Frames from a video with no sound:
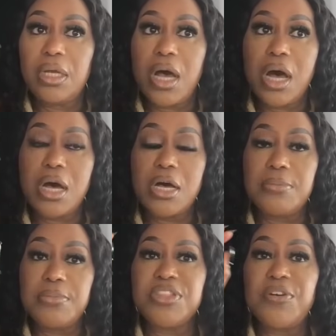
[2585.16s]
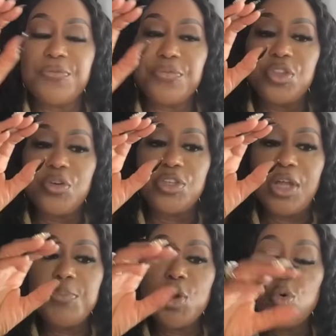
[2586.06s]

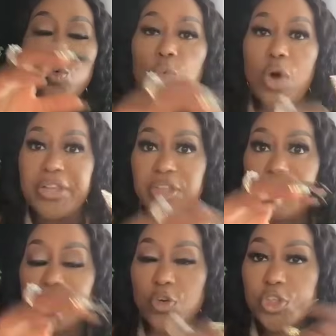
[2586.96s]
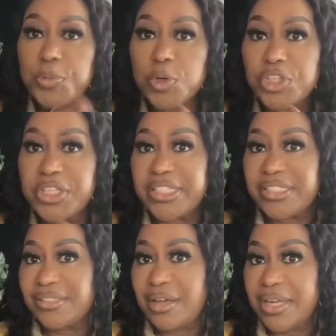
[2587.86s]
Number one, the first person that
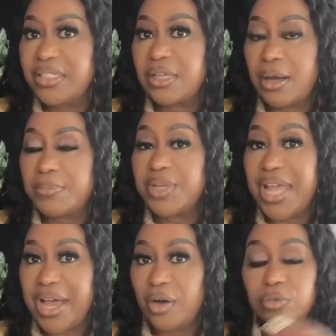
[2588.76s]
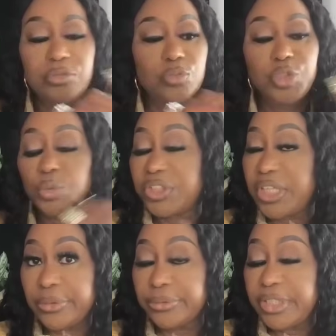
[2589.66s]
signs up now, you will
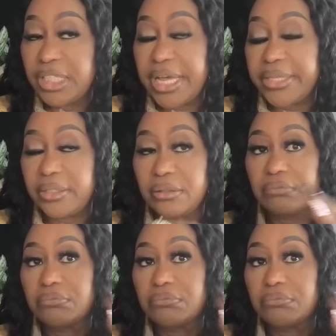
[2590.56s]
not only get,